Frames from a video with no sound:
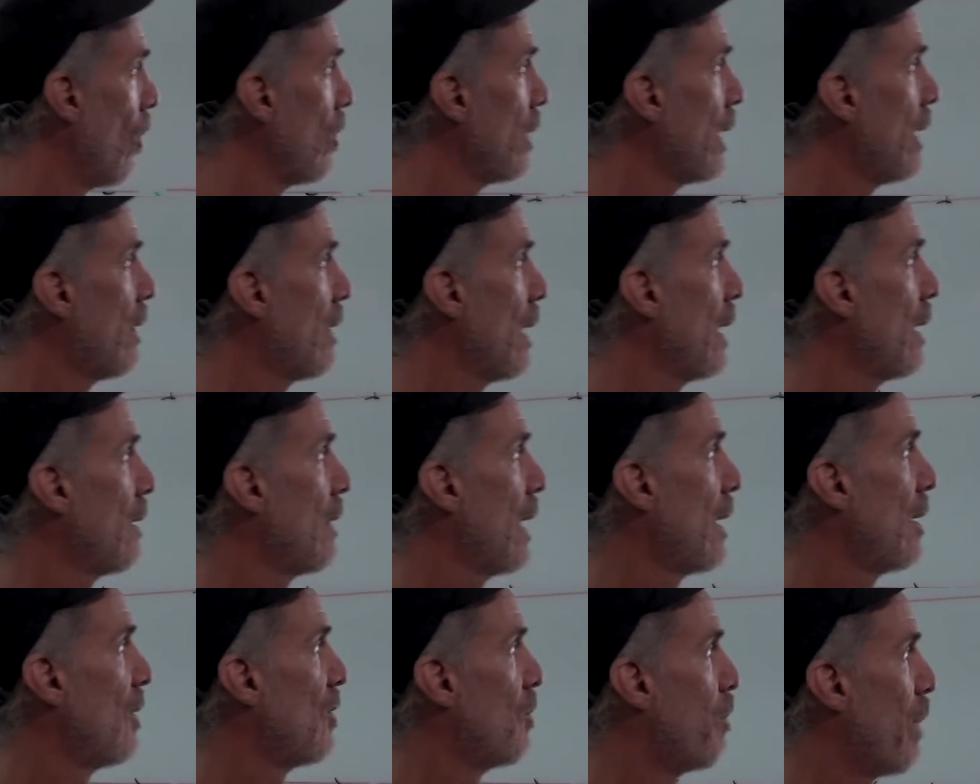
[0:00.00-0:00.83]
only thing
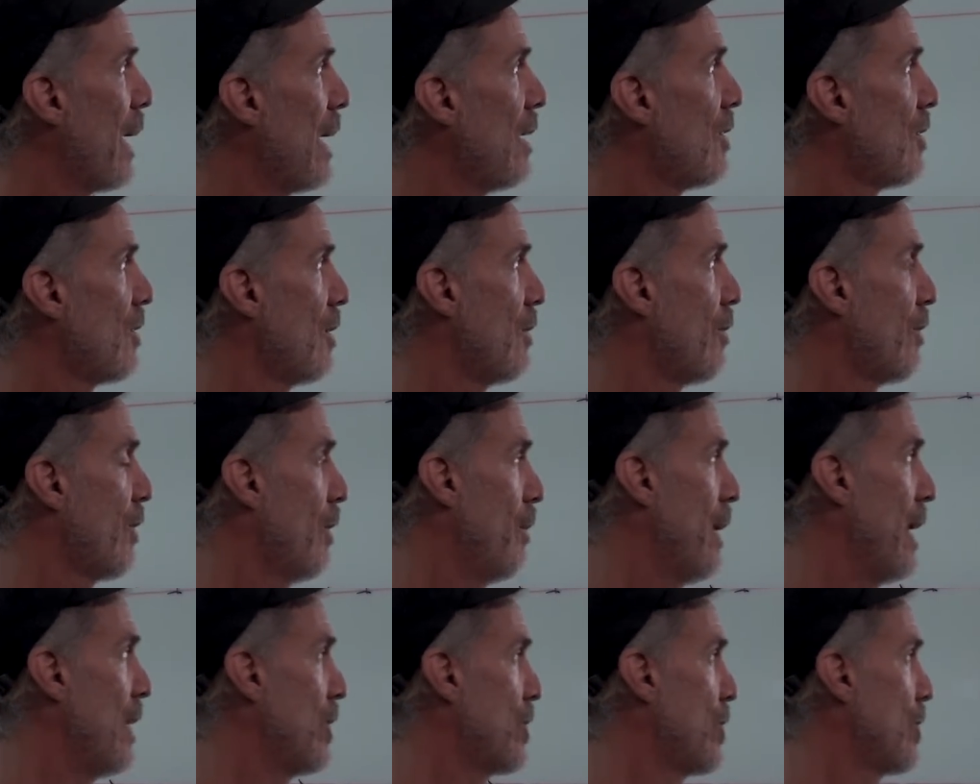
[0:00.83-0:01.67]
that is base
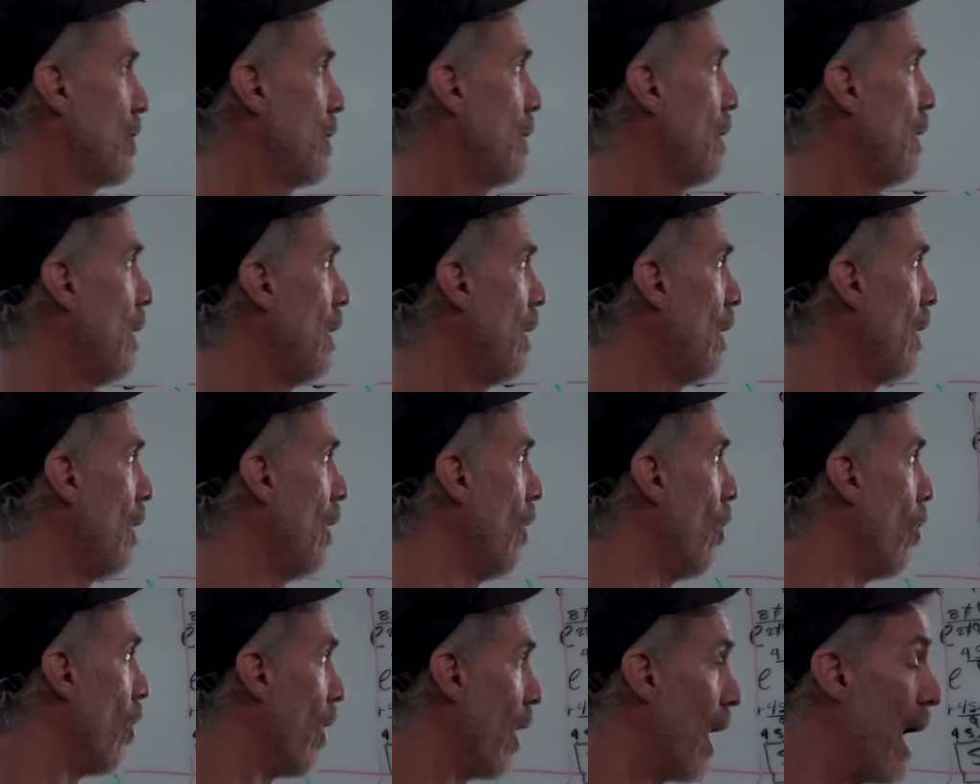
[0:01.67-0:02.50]
information,
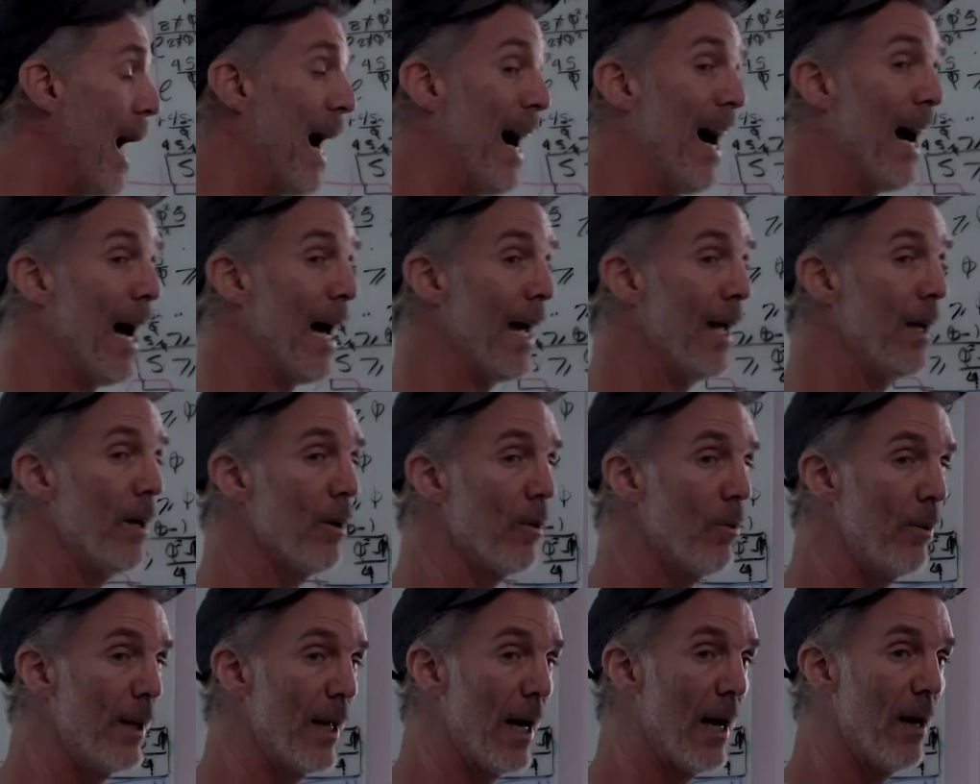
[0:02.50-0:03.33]
or I,
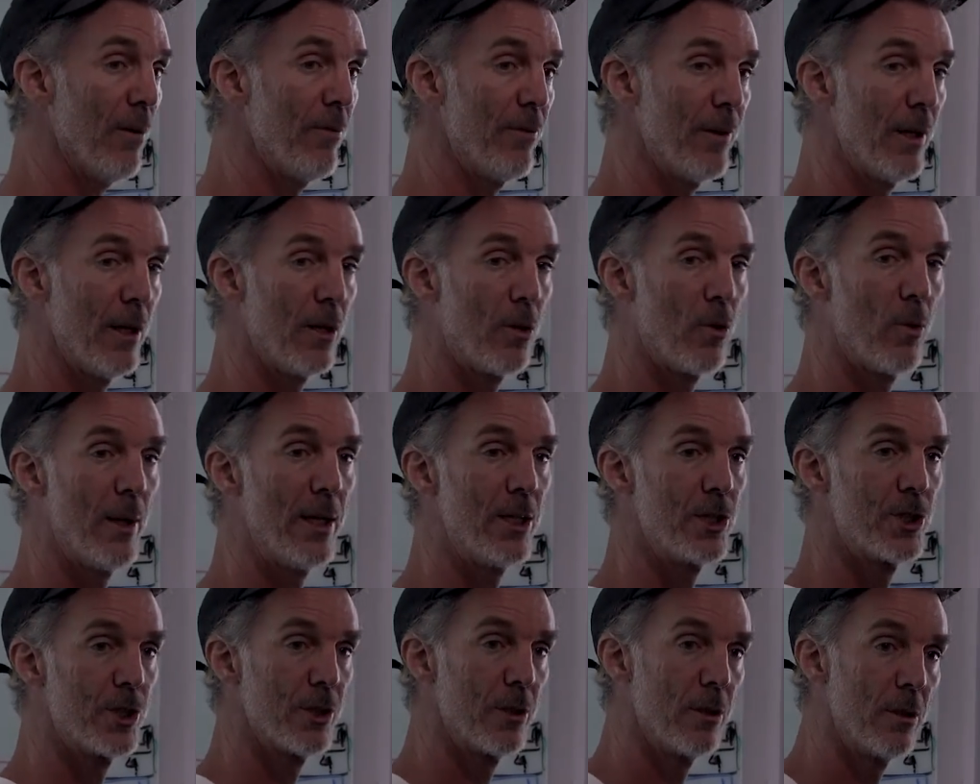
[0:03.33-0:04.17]
we have an
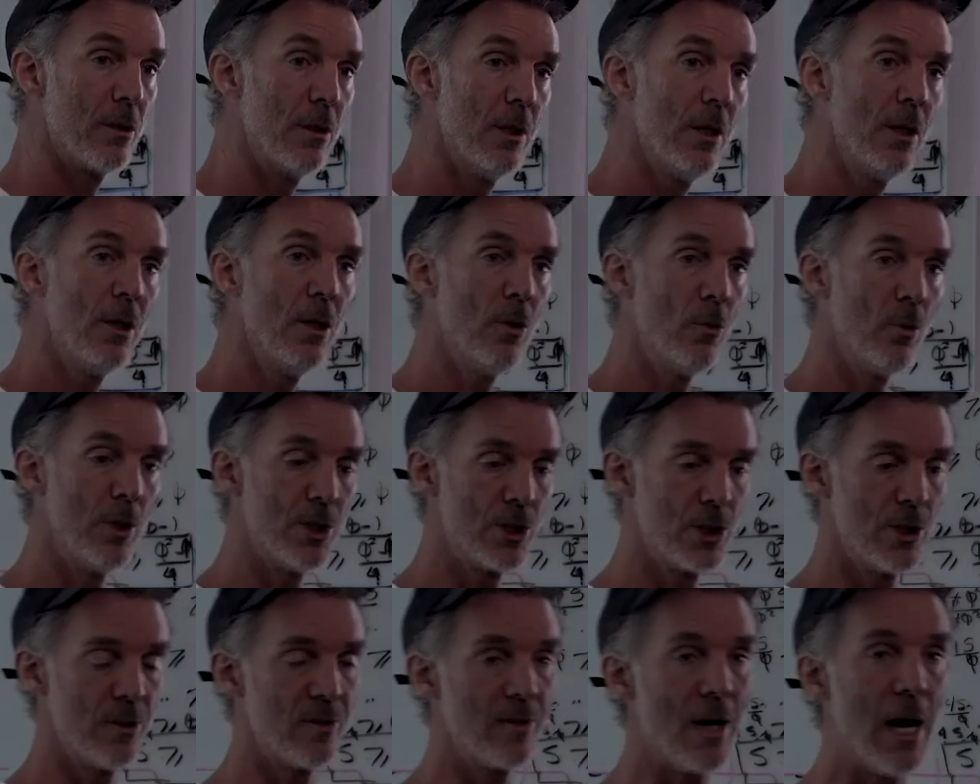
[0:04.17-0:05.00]
equation
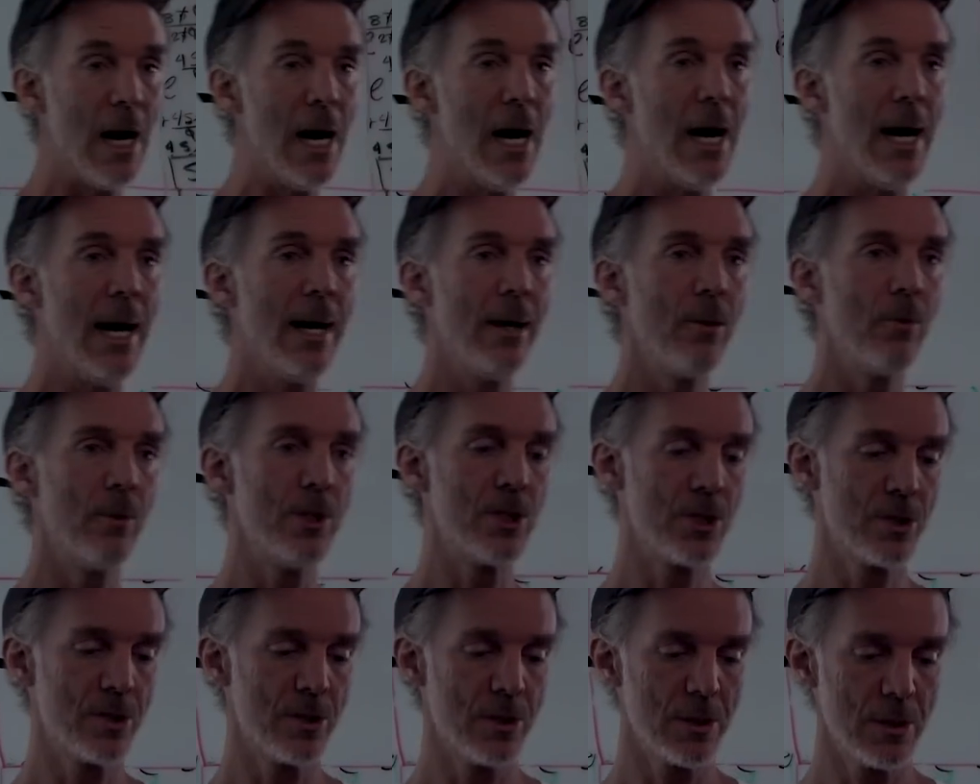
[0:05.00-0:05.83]
which is I,
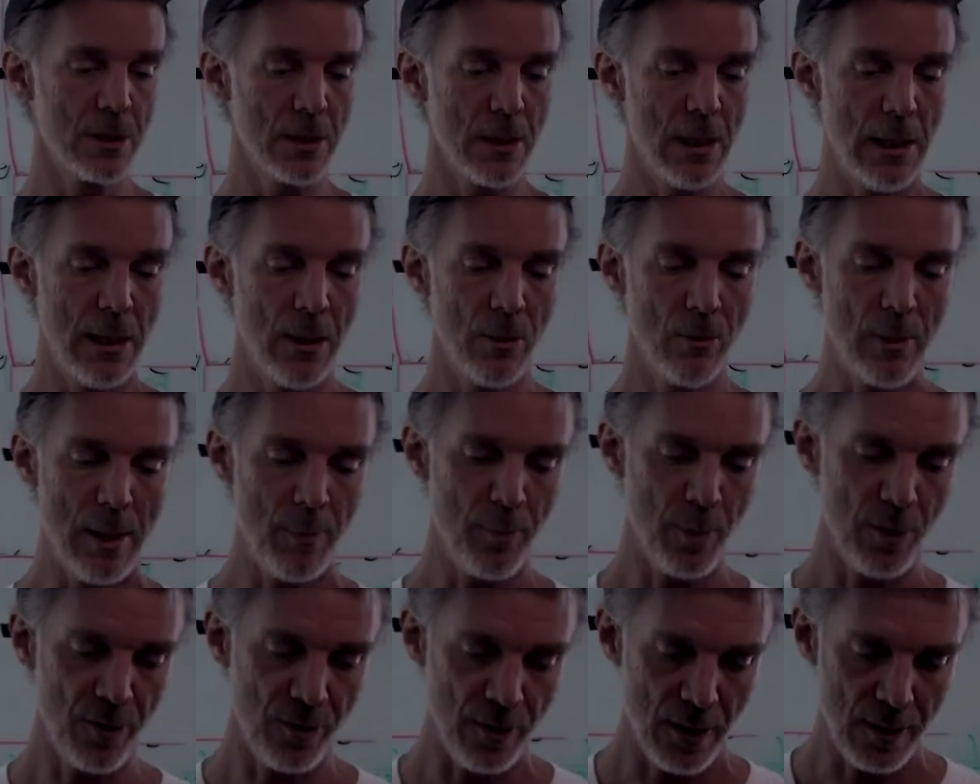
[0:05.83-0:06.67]
which
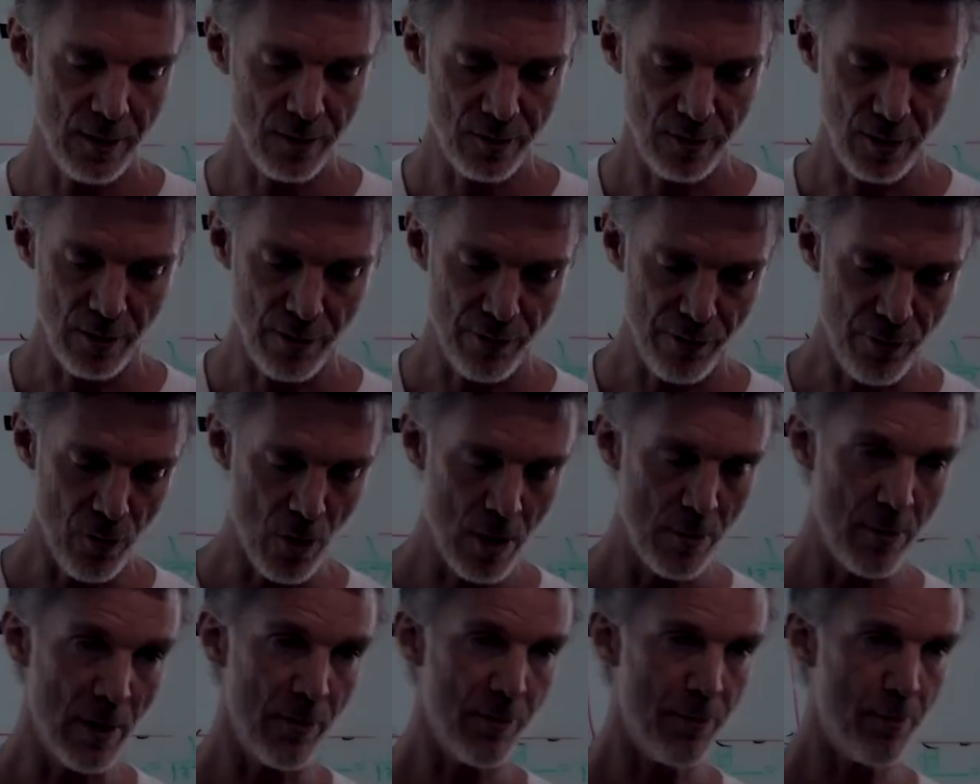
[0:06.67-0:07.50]
represents a
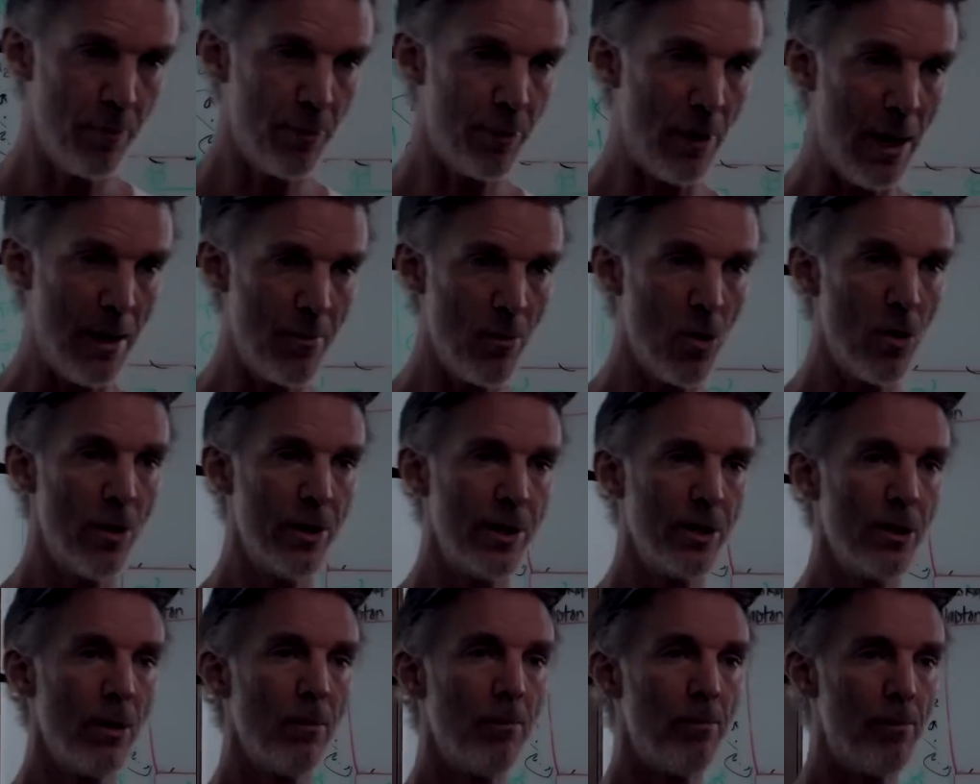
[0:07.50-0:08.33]
form of
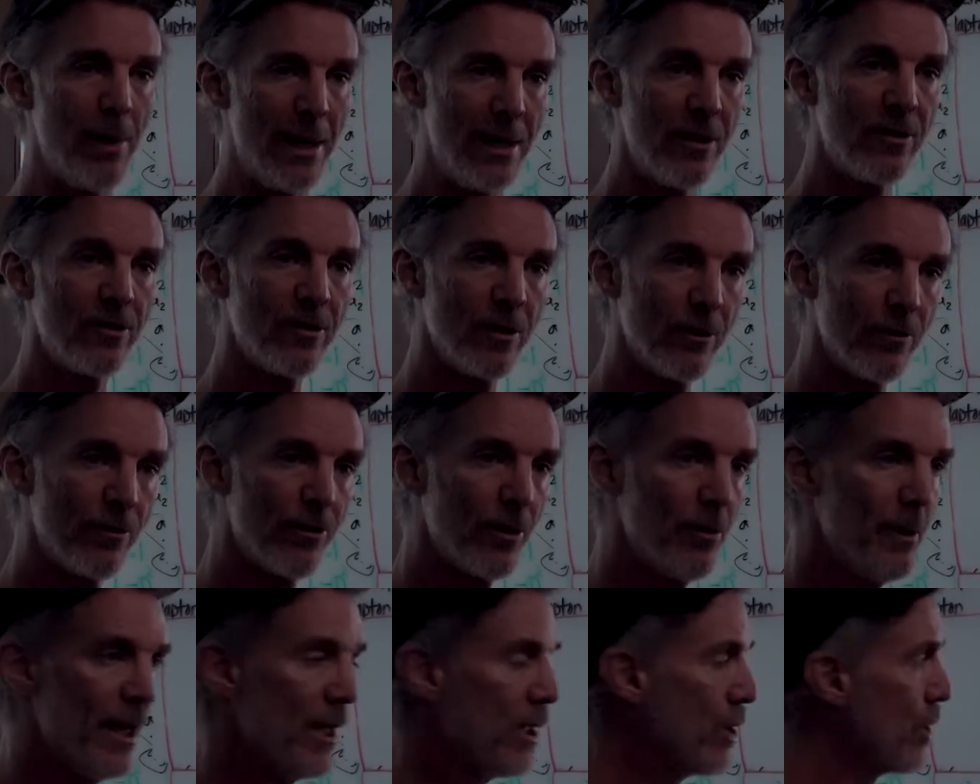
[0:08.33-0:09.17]
primordial base
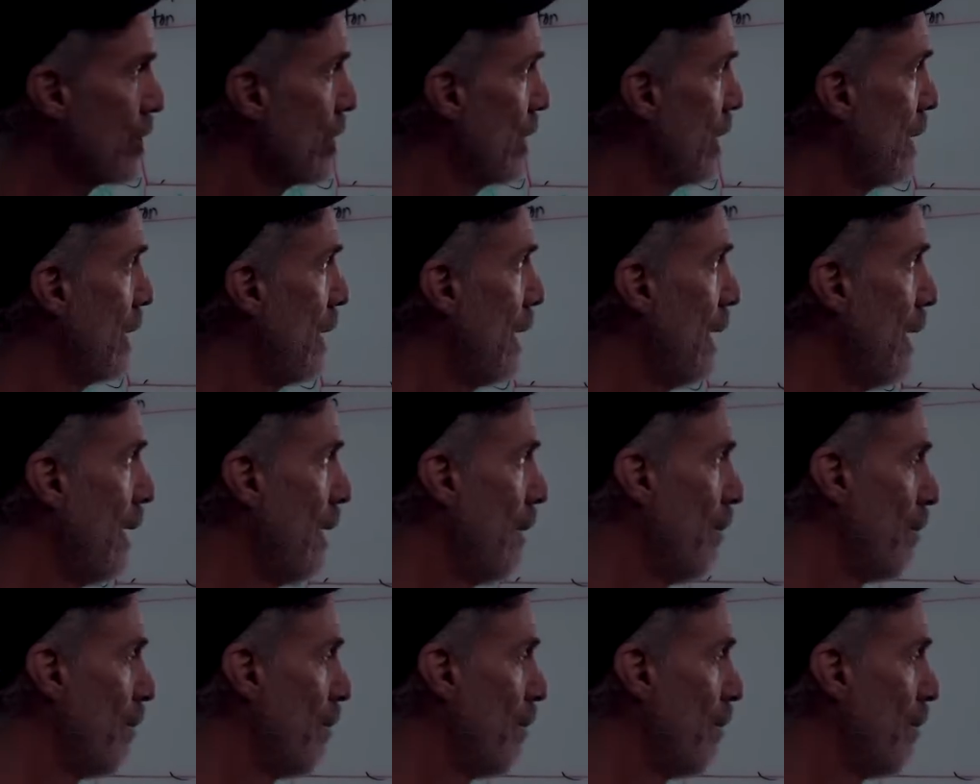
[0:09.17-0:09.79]
information,